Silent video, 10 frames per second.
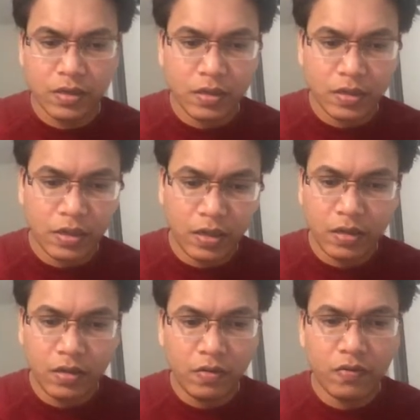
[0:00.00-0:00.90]

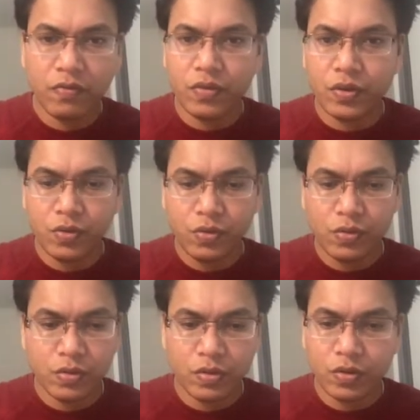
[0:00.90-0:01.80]

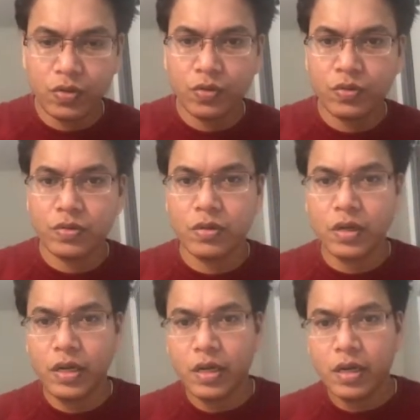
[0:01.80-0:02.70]
InterviewDose,
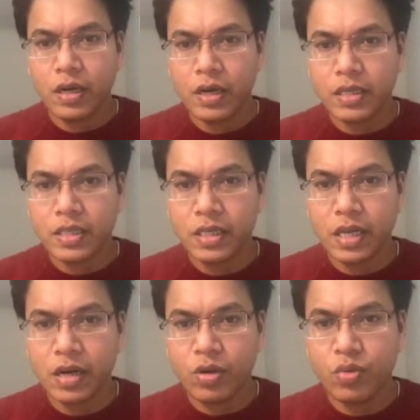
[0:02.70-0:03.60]
okay. Let's say there
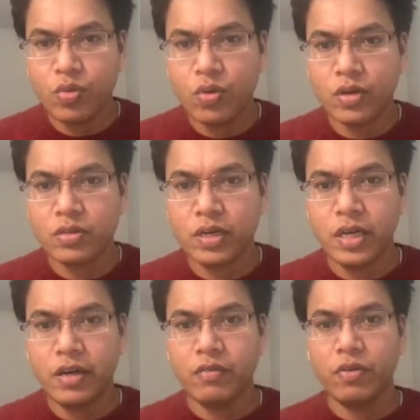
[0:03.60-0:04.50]
are two words, okay,
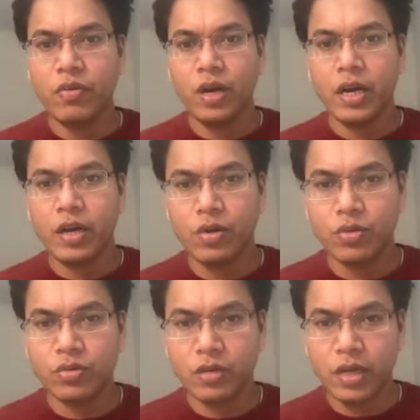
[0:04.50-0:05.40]
interview and
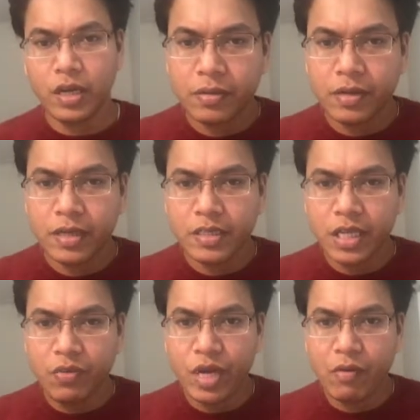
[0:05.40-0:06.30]
dose, okay. Let's say
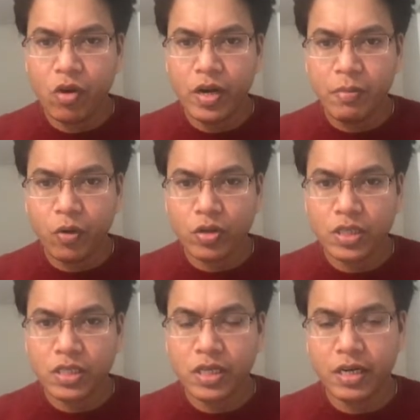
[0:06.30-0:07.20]
we have already
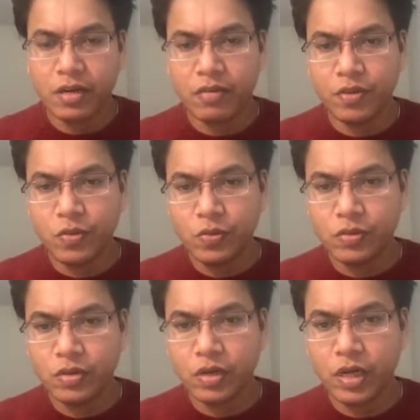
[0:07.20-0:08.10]
processed interview,
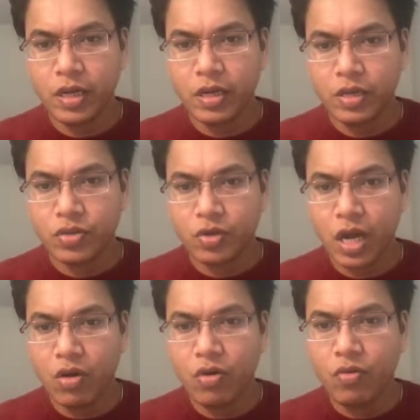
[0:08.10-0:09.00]
okay. So
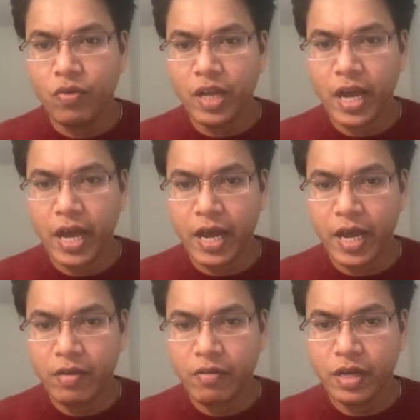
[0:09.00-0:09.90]
now we
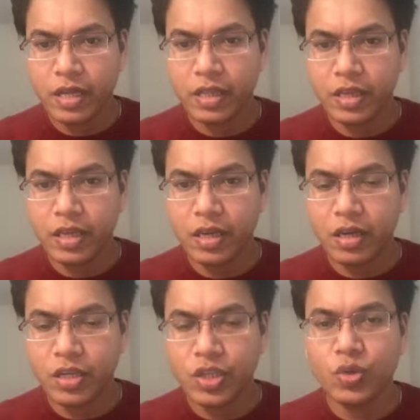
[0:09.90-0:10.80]
have in the
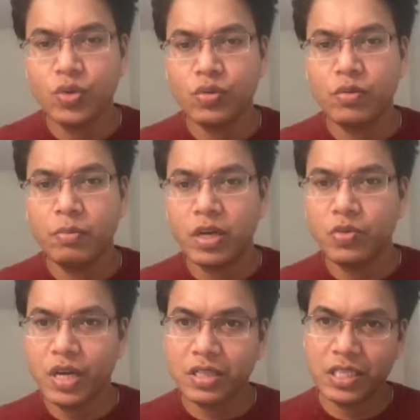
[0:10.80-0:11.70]
queue, because we
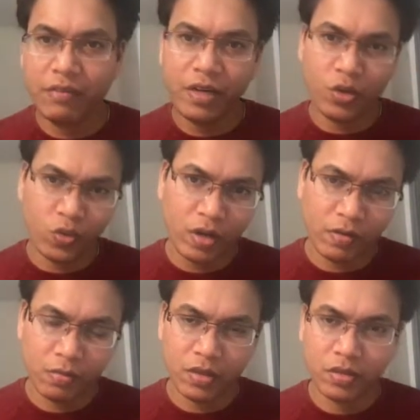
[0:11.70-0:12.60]
are saving two
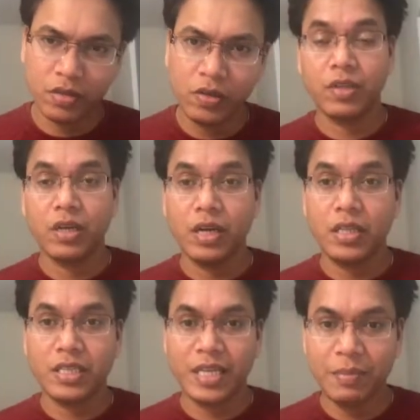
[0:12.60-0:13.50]
information, in the
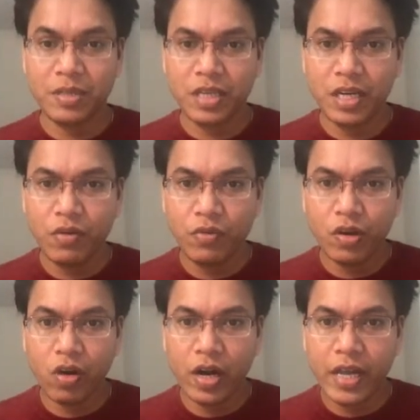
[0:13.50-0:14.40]
step string we
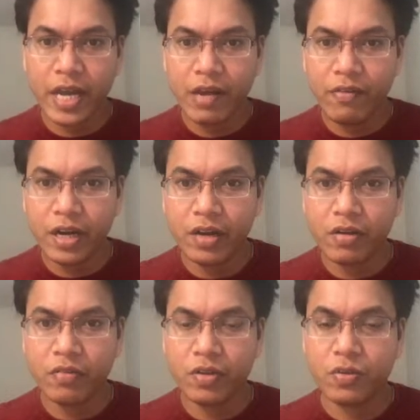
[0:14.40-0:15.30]
already have
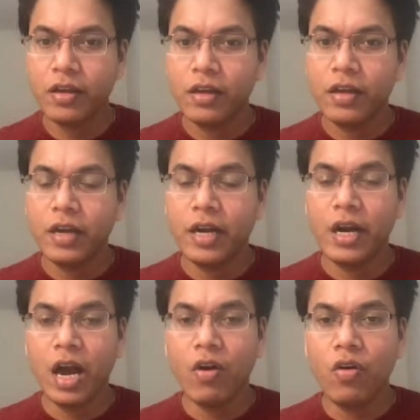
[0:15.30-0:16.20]
interview, and
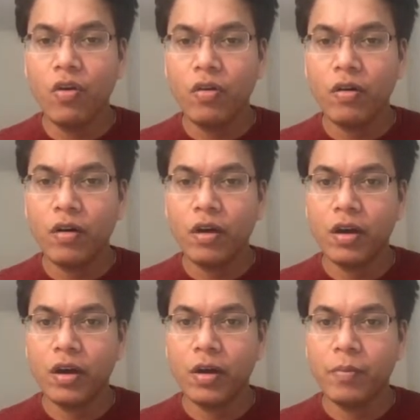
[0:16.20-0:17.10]
now
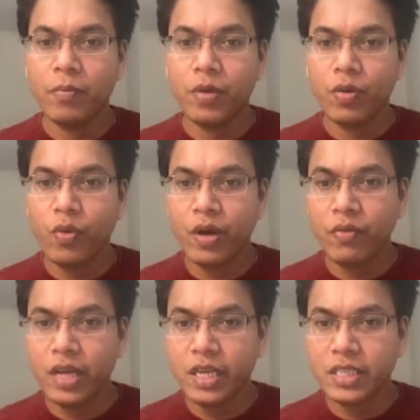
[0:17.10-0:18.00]
when
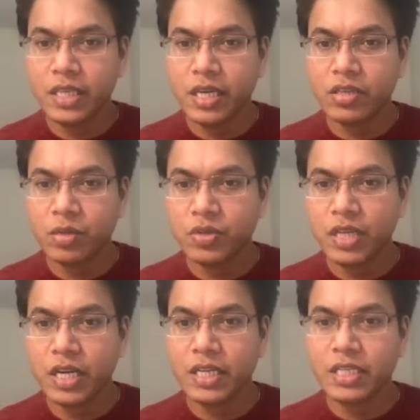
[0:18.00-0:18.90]
we say
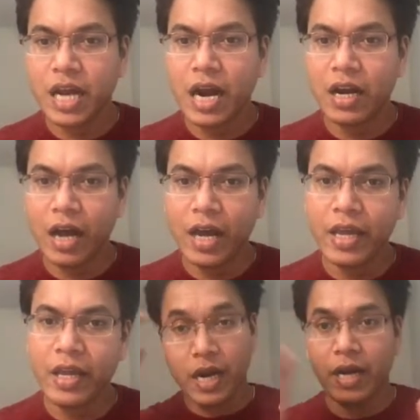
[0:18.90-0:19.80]
substring start
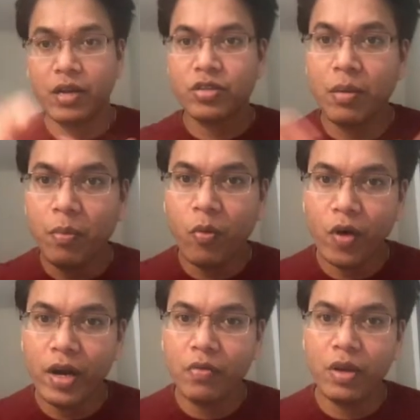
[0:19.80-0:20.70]
I, at some
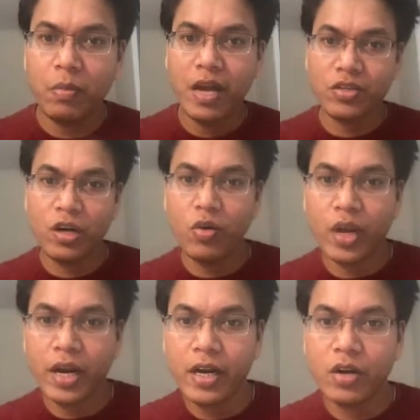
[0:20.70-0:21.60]
point we will be actually
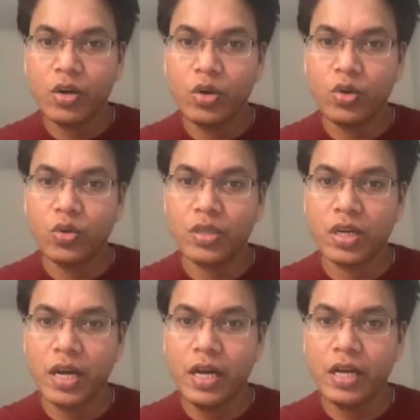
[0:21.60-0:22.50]
looking at dose,
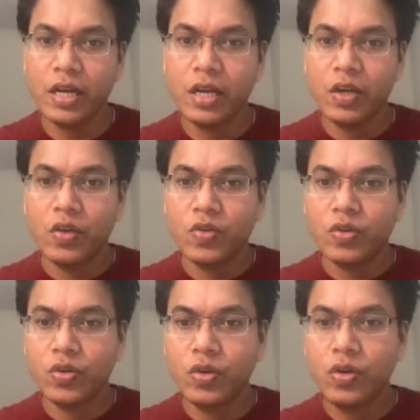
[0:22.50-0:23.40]
right.
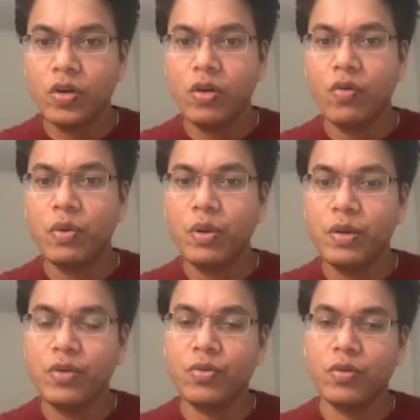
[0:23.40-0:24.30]
So what will we
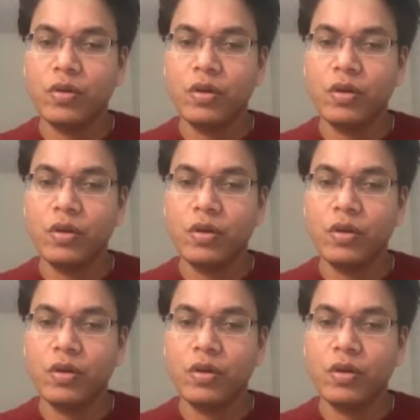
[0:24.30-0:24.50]
do?